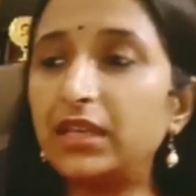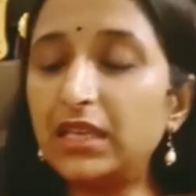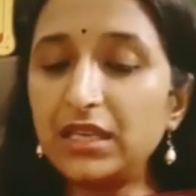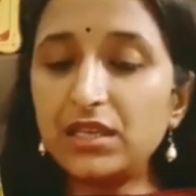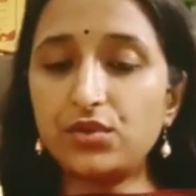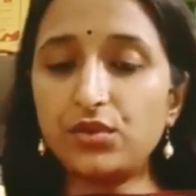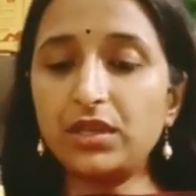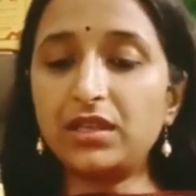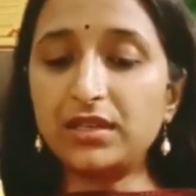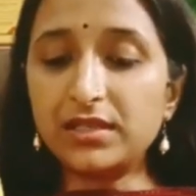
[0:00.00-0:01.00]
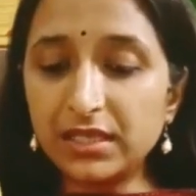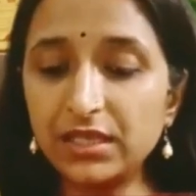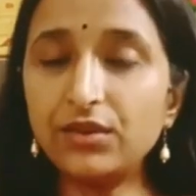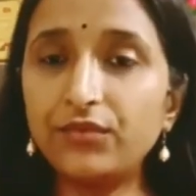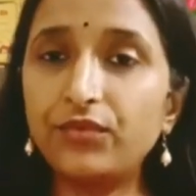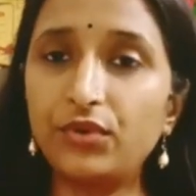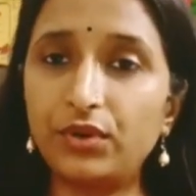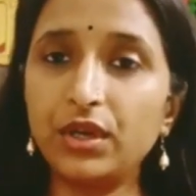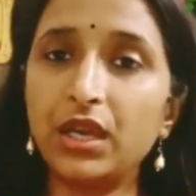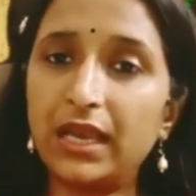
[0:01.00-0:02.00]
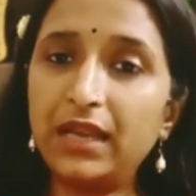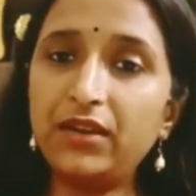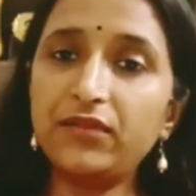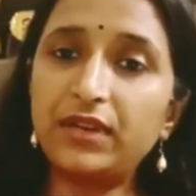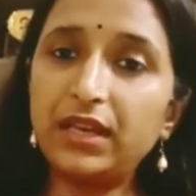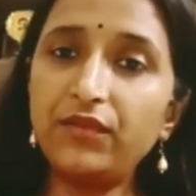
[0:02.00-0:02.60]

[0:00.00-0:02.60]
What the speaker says: eat togetherly, see the food. End of the day,